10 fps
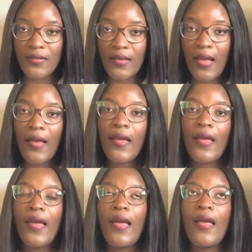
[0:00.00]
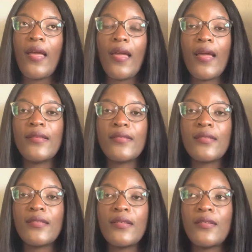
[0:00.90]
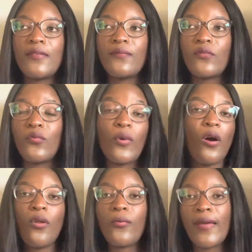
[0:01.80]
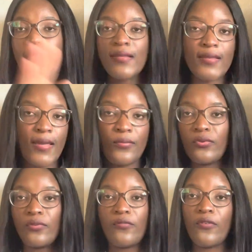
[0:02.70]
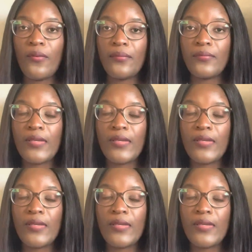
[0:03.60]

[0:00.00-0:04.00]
Yeah, and we all wear the same uniform.